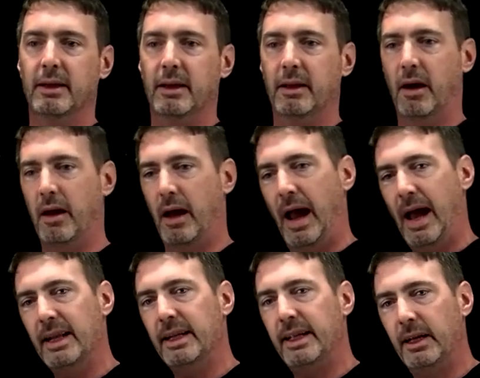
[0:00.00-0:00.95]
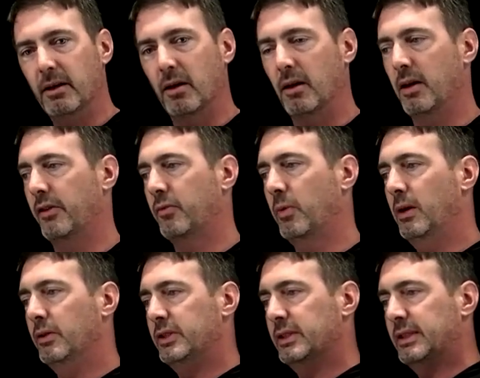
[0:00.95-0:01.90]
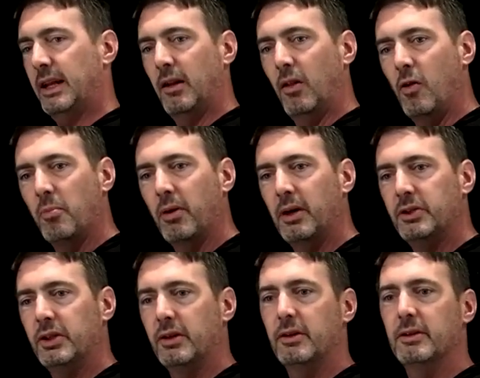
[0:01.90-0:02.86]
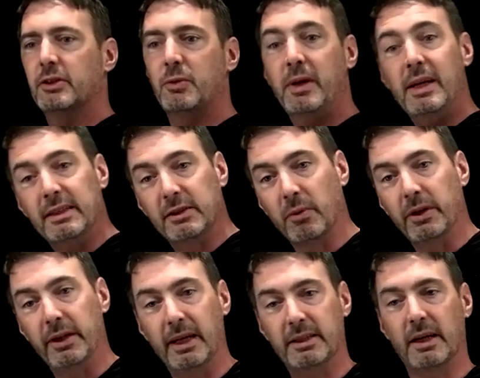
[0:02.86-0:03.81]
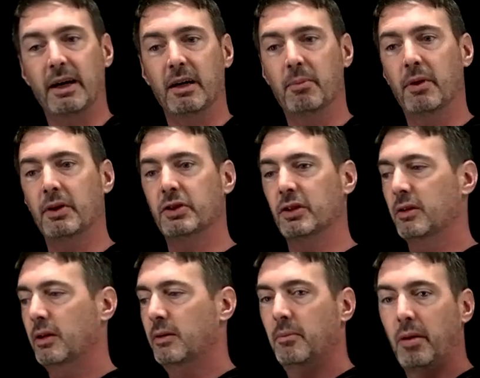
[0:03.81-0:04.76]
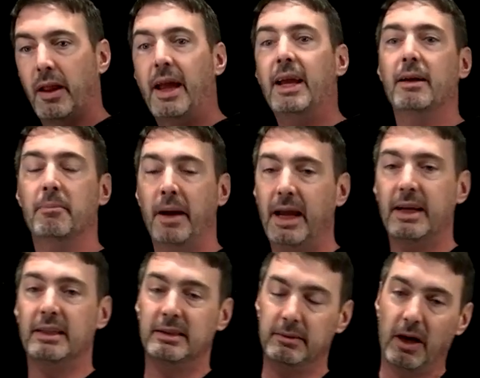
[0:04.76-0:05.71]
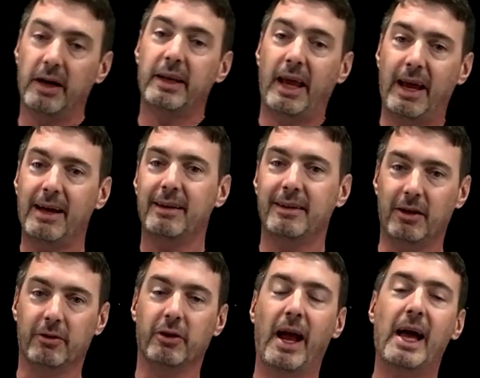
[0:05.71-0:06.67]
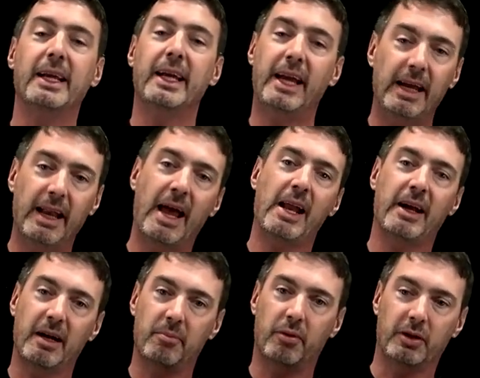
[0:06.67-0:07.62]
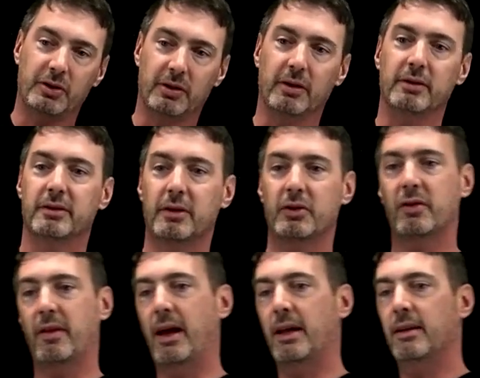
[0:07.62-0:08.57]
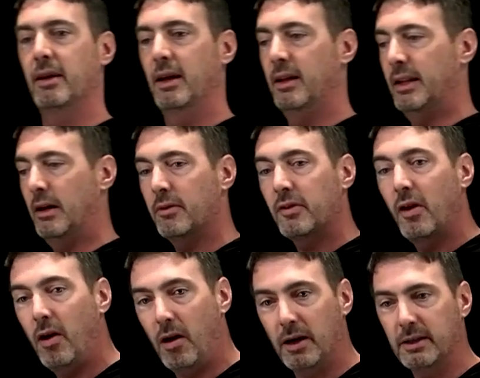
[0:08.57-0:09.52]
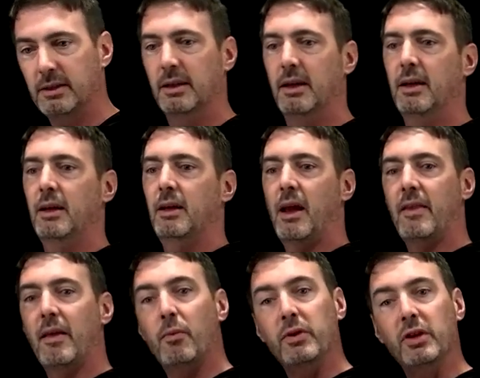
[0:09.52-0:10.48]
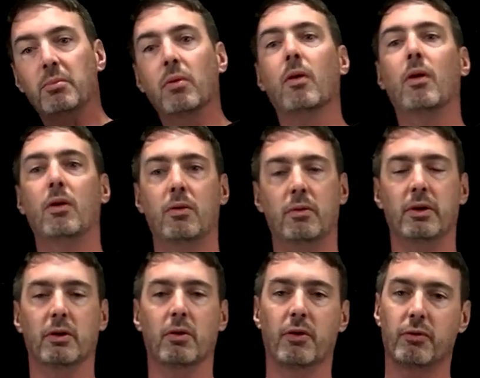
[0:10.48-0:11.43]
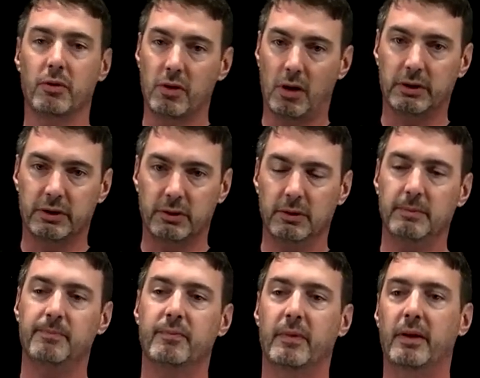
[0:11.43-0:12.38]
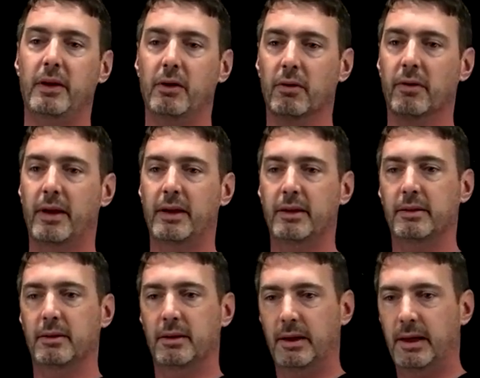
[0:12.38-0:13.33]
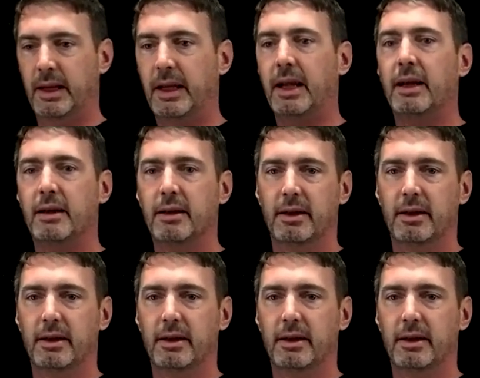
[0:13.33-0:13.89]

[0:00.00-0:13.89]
I added here as well just kind of low pressure. Squeeze is where you get to higher pressure. Bang is done at, you're adding heat at high pressure such that now it's hot, and then when you blow, you're going through a nozzle. You're then getting,